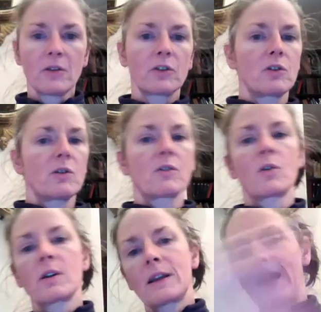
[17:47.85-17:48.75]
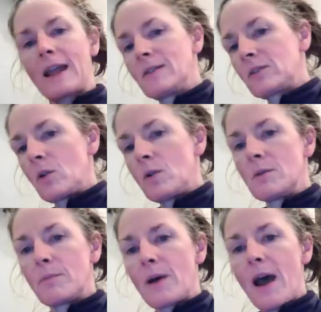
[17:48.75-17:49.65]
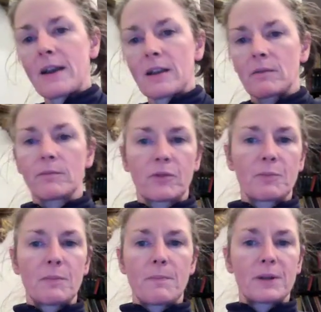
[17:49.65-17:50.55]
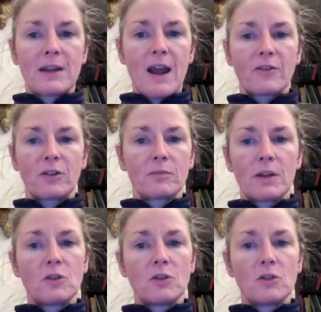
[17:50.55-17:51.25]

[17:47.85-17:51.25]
So you're either going to gain sodium back and spit potassium